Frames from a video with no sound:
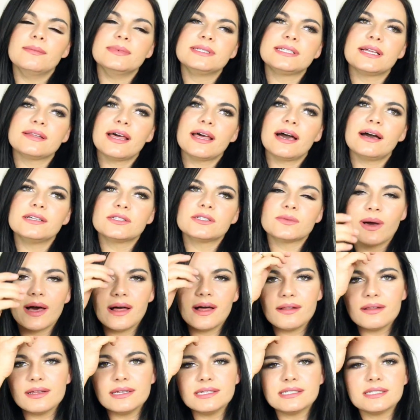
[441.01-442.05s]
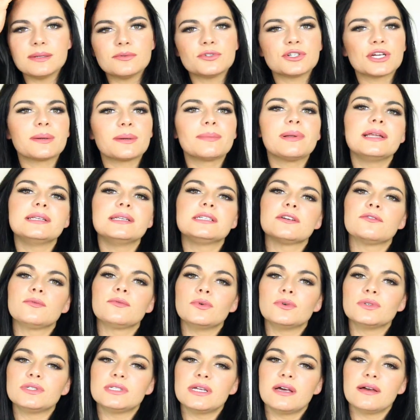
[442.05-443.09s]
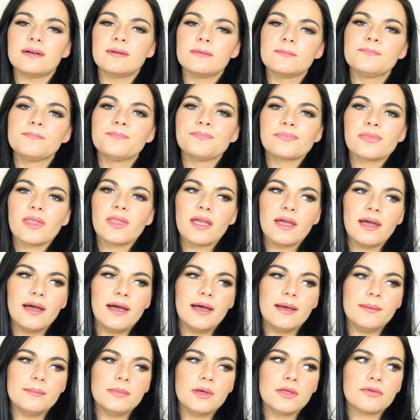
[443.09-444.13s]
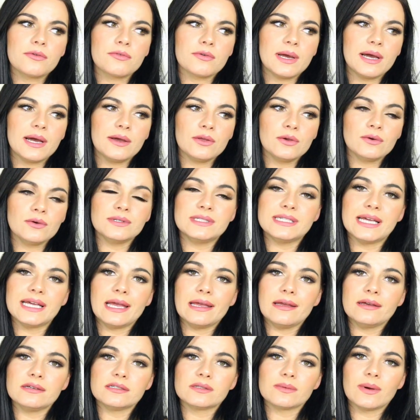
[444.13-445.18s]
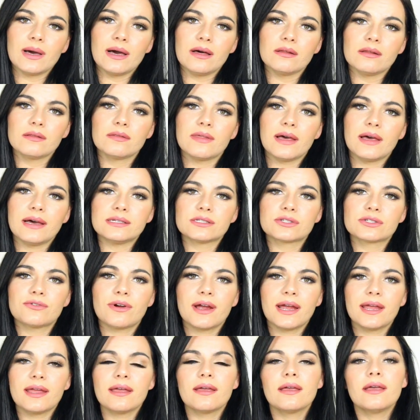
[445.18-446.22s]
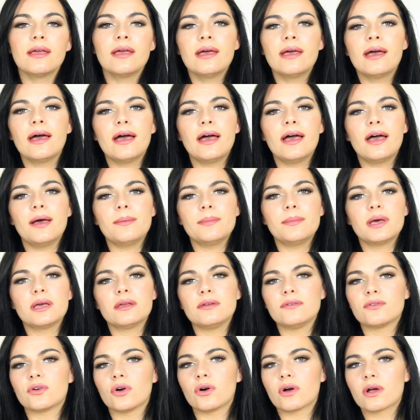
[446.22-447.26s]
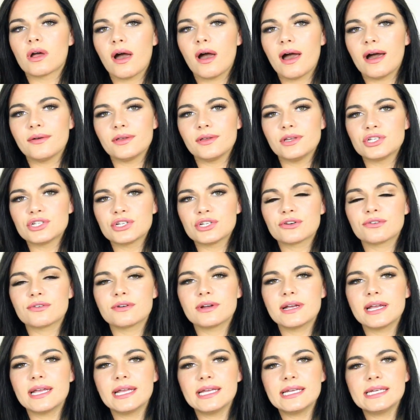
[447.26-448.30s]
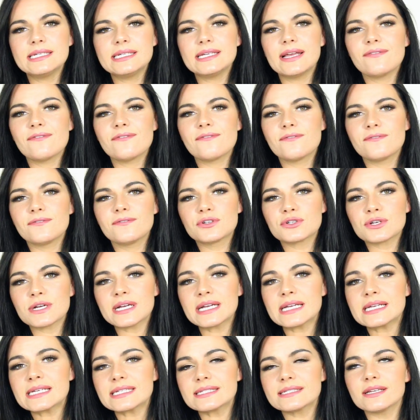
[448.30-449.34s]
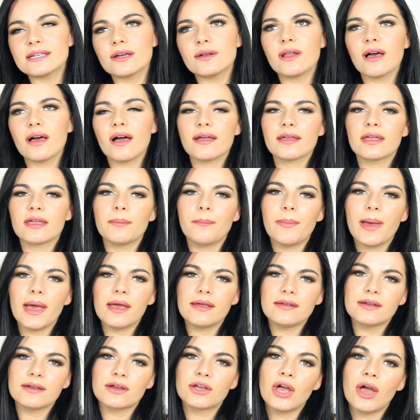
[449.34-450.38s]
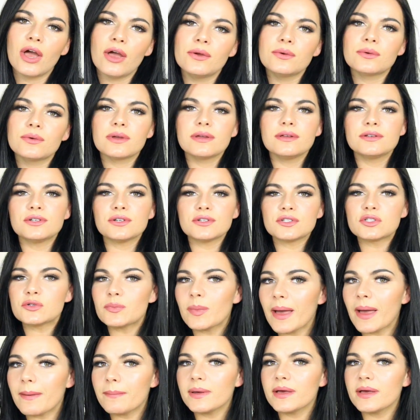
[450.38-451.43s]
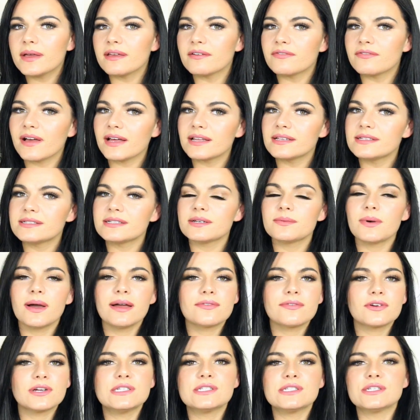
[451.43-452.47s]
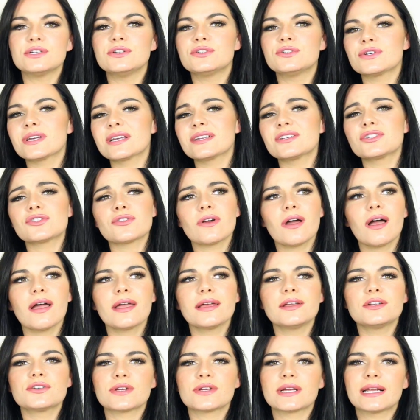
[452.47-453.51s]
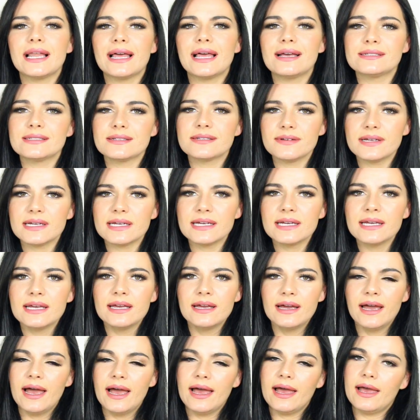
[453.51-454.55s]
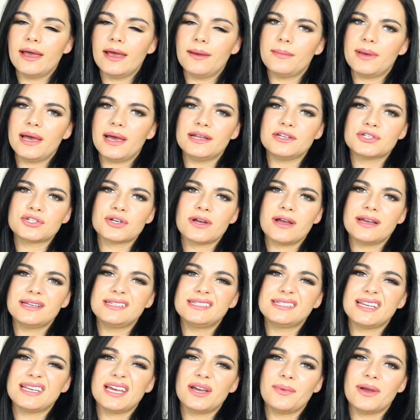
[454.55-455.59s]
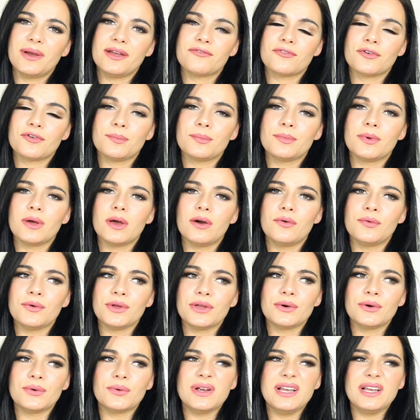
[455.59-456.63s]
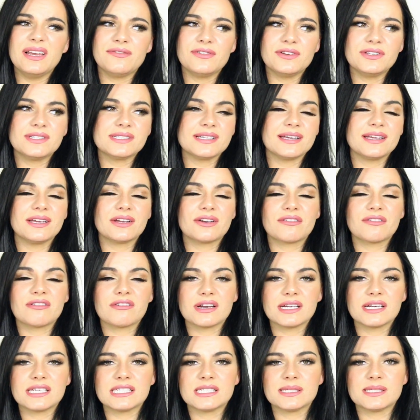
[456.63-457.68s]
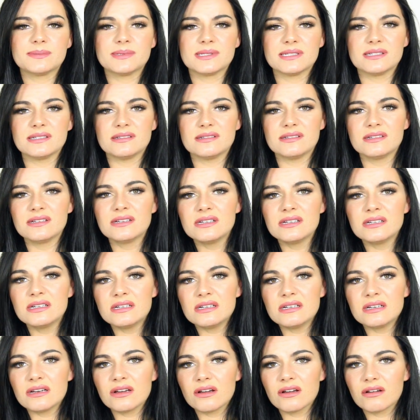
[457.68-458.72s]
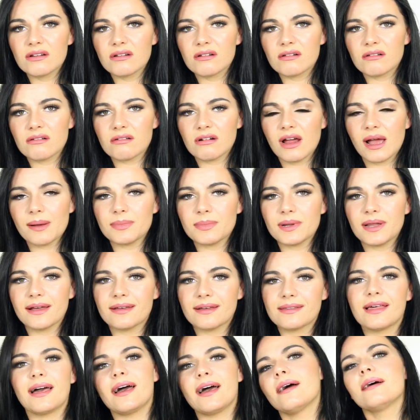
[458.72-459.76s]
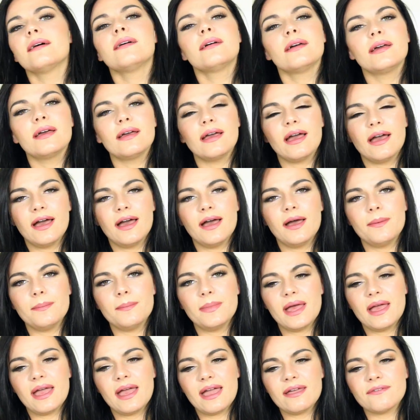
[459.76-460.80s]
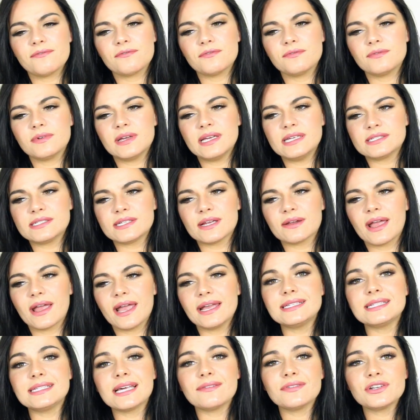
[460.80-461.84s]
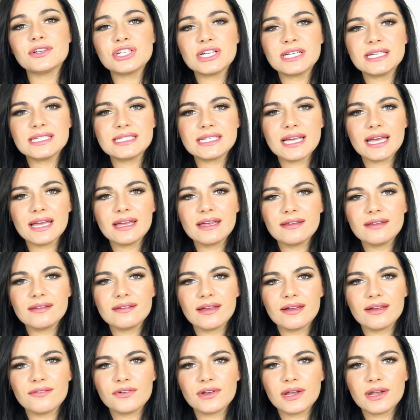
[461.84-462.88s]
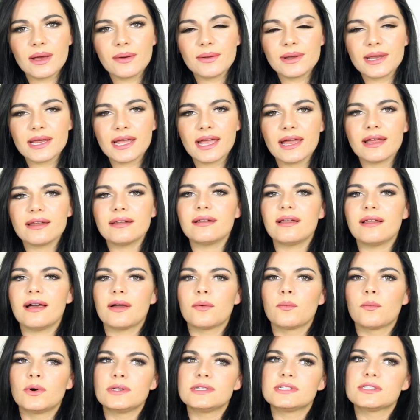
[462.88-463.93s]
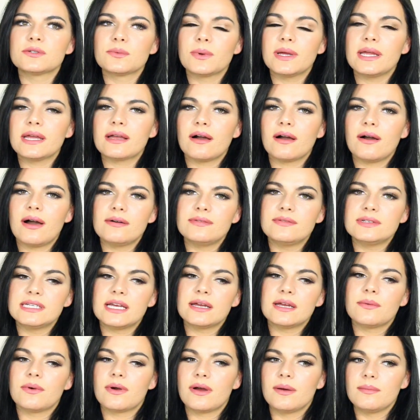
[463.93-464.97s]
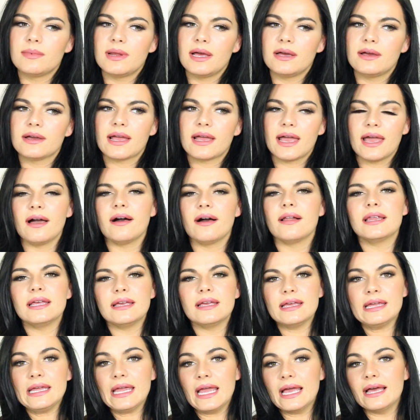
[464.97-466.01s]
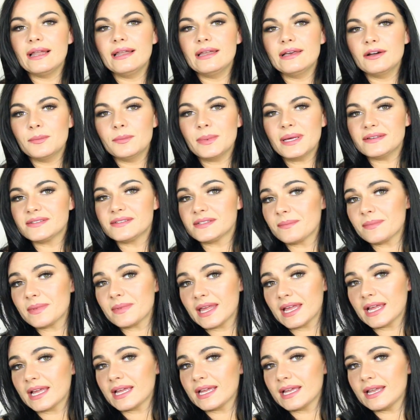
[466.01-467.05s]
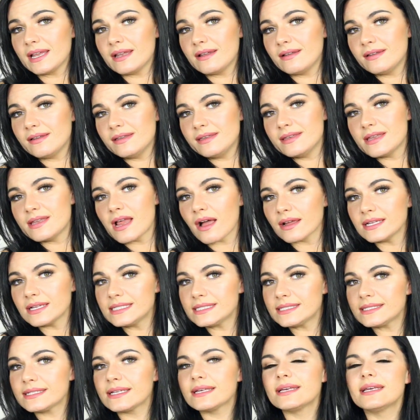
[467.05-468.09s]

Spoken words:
So that as well is to drink plenty of water throughout your day as well. That's great. You've got to cut out your sugary drinks, so like your Coke, your Dr. Pepper, your Fanta, whatever it is that you drink, try and drink less of it. And try and stay away from all your oily foods like your crisps and crap like that. It's okay to have a cheat day every now and again. Like once a week I'll have a day where I'm like, okay, I'll eat a little bit of something nice.